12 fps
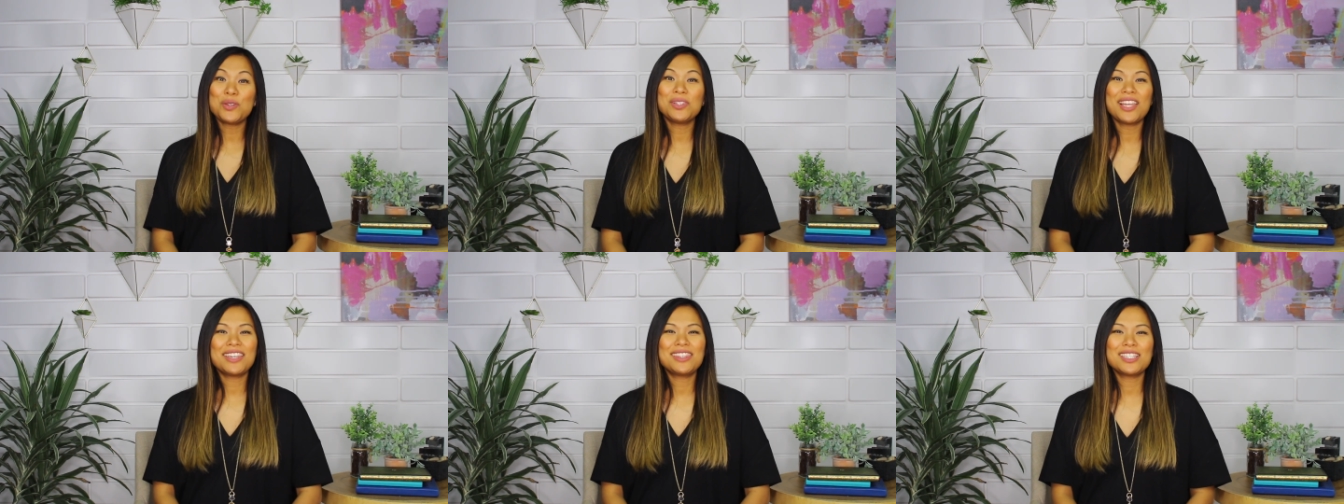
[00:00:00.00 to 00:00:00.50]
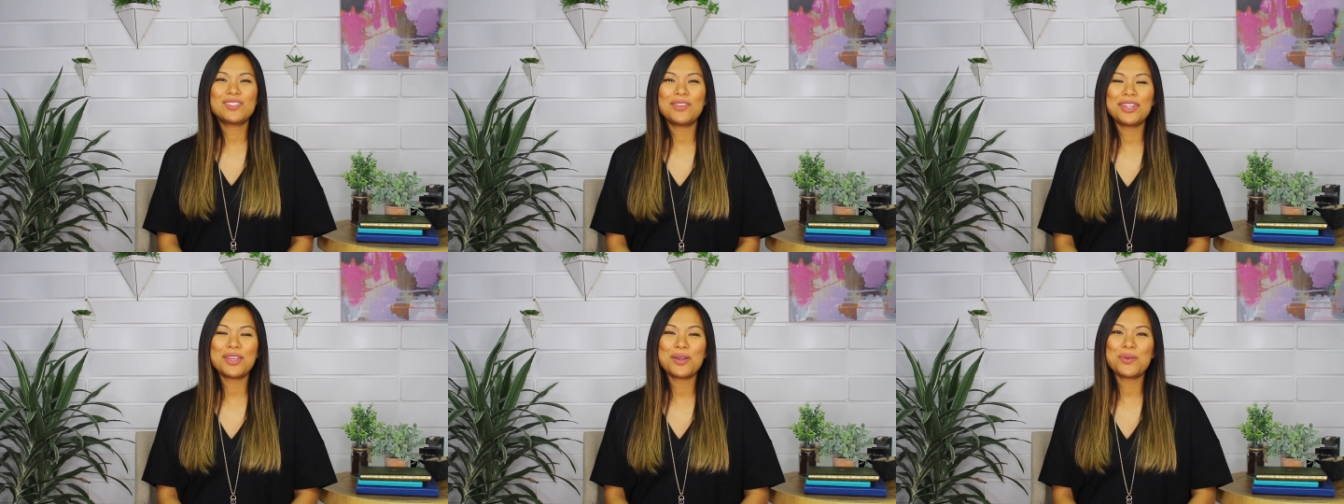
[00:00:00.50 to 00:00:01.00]
you like this
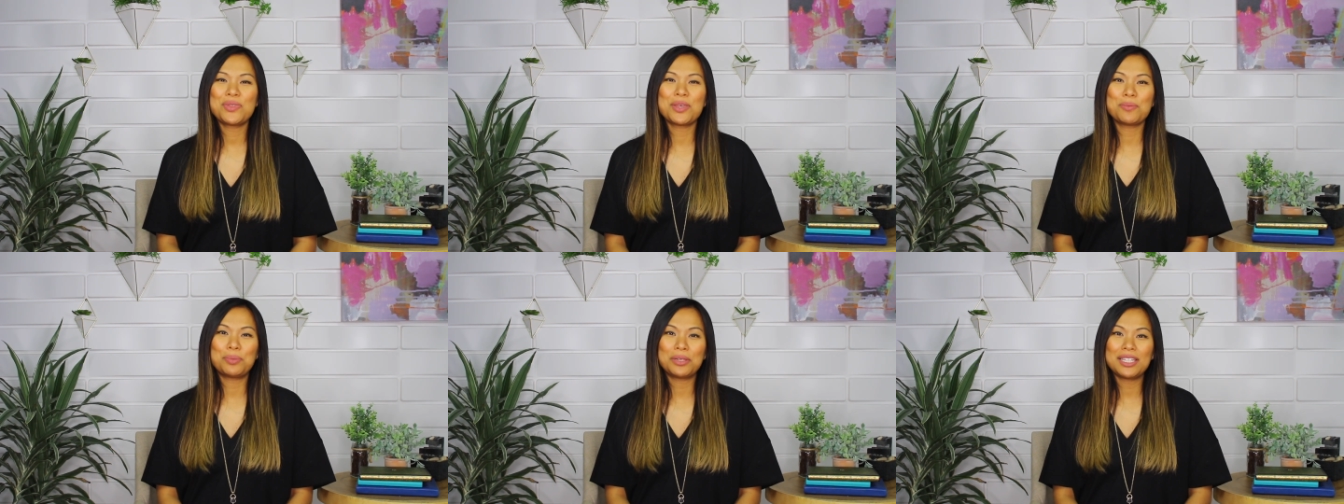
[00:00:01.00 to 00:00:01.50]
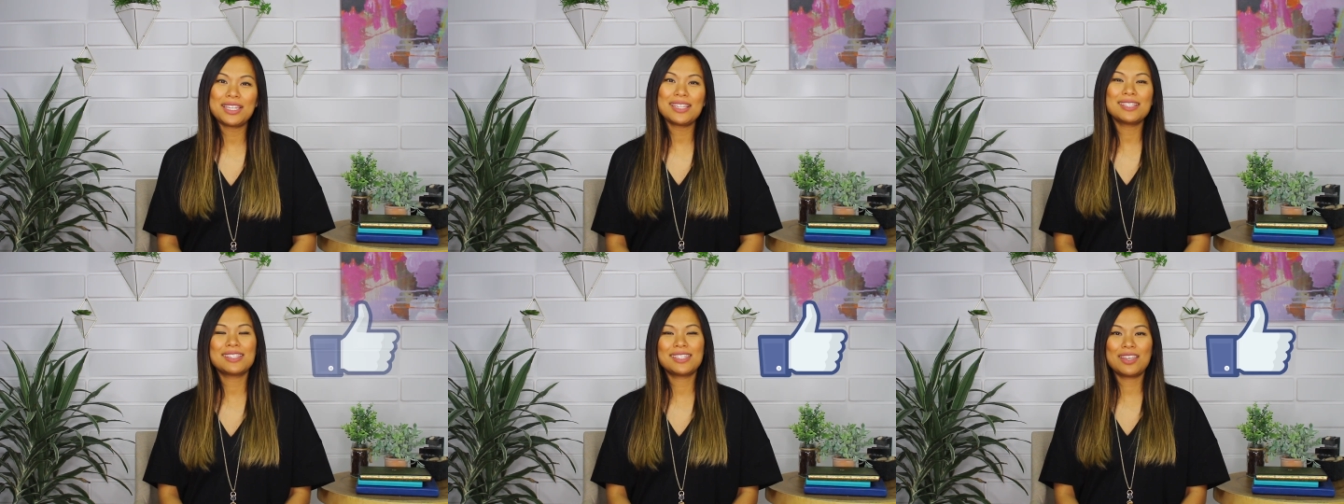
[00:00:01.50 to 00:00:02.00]
video, then
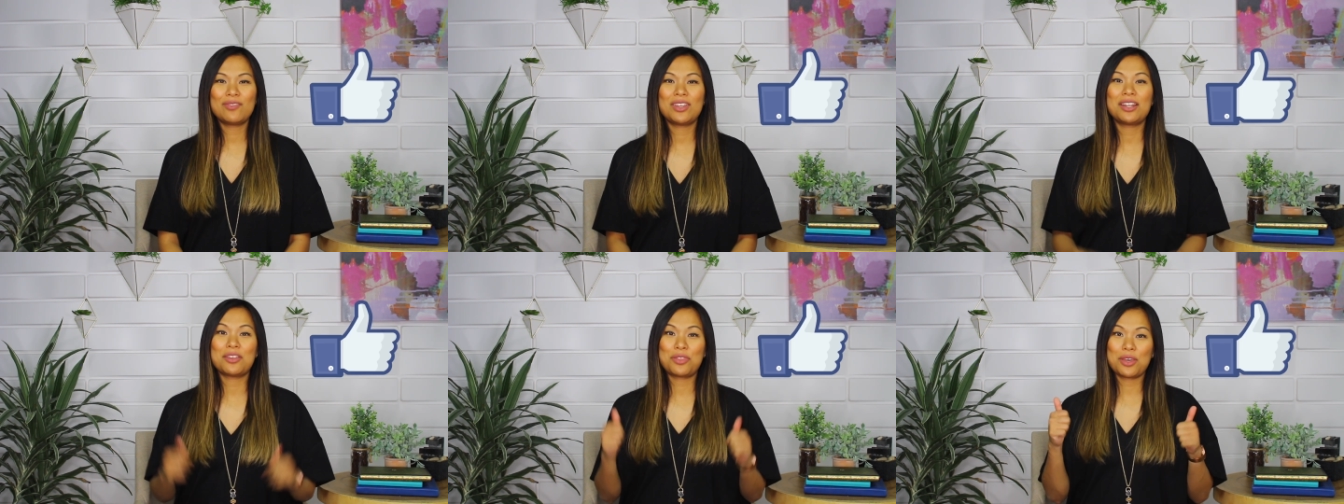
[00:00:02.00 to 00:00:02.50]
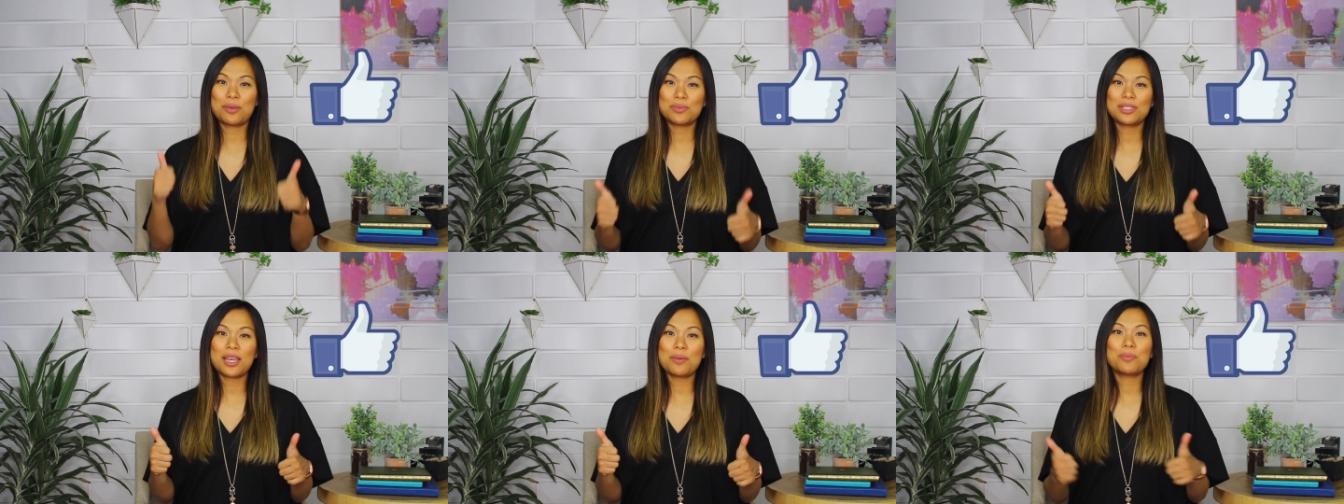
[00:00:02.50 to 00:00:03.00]
please give it a
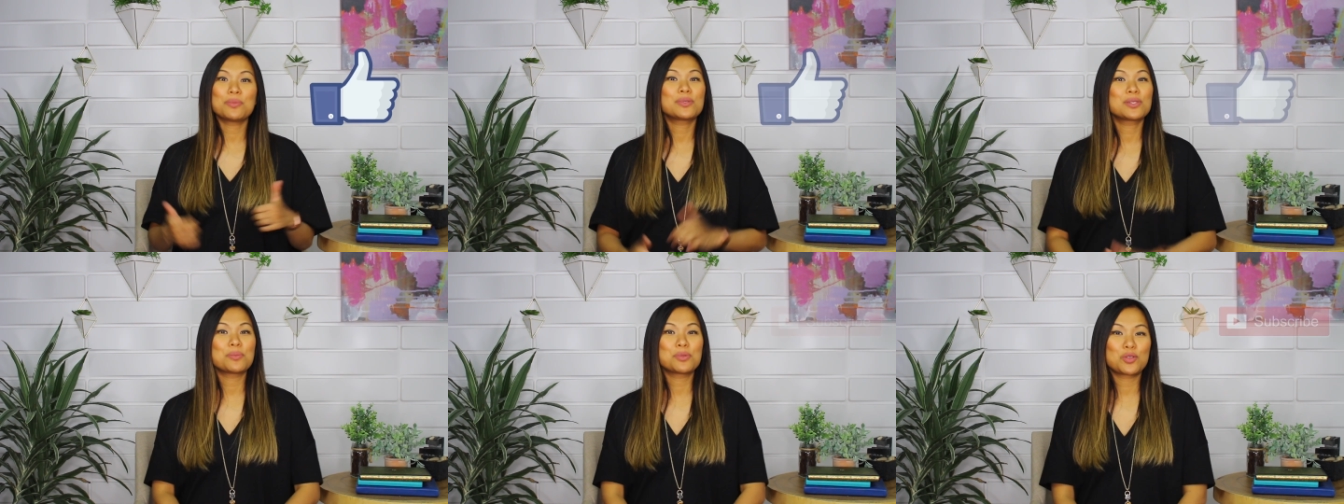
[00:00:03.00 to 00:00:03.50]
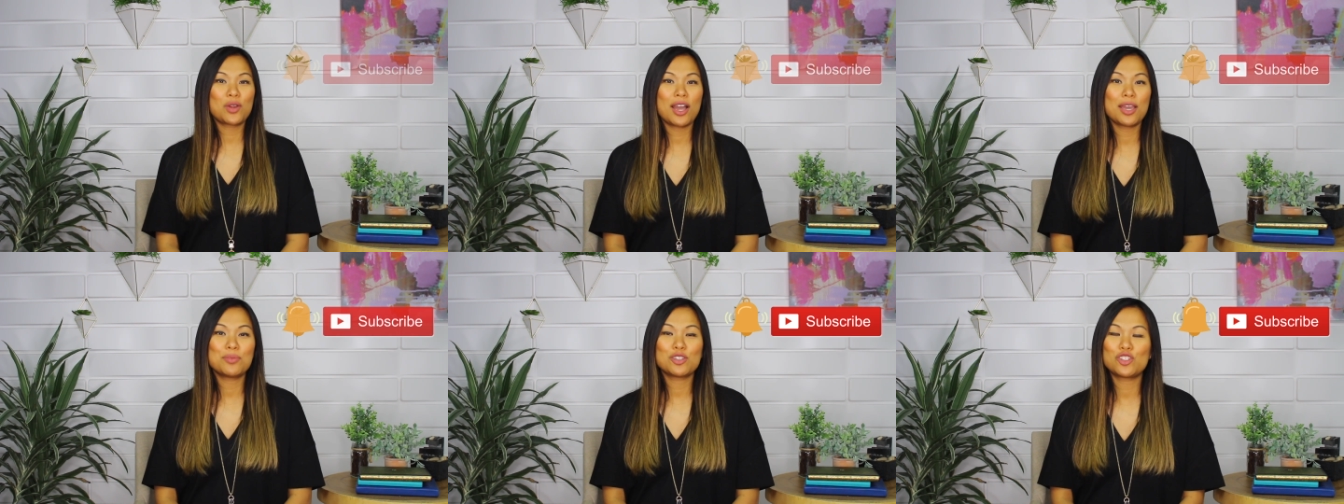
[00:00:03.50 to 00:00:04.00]
thumbs up,
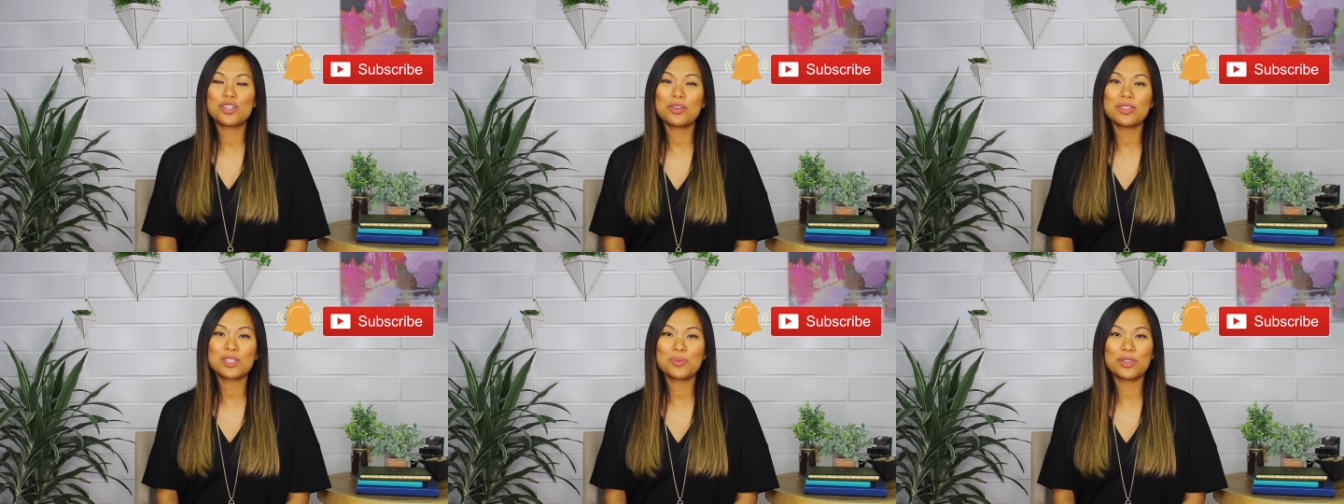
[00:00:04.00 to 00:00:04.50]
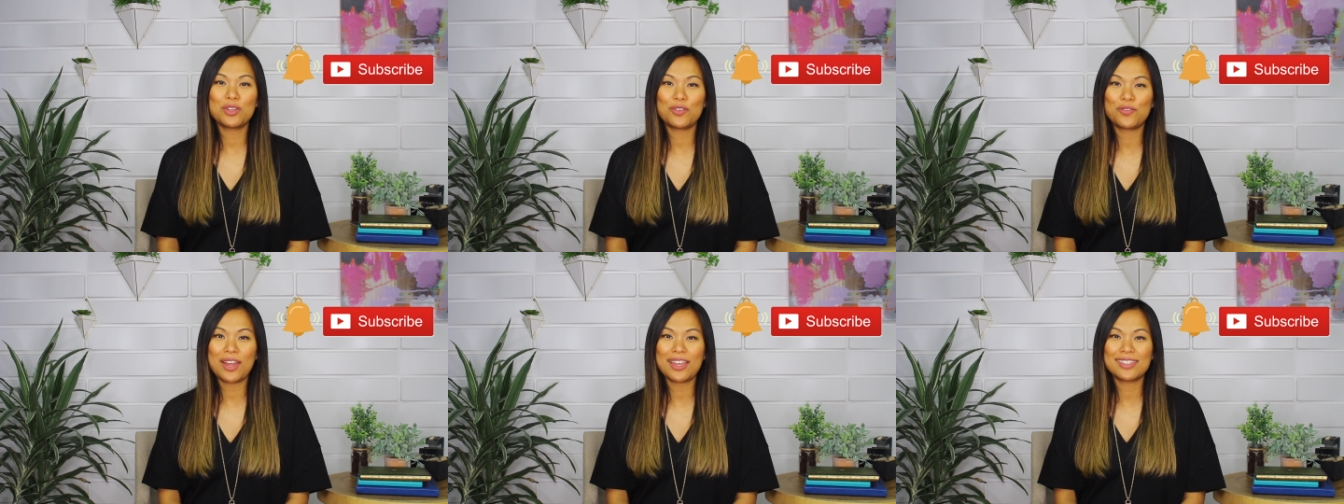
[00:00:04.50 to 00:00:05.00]
subscribe, share this with your
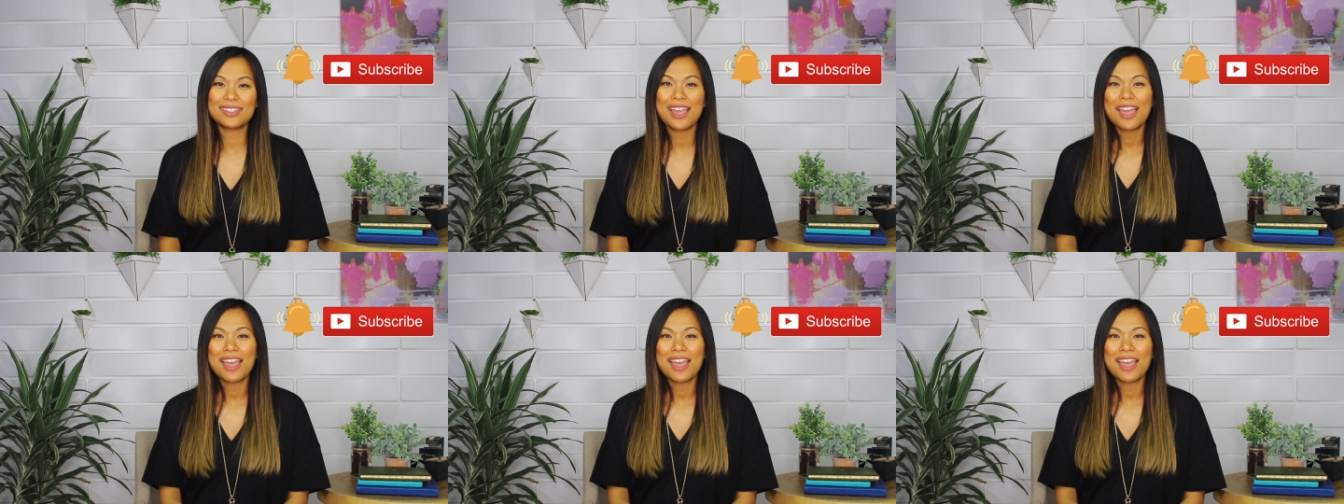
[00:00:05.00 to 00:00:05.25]
friends.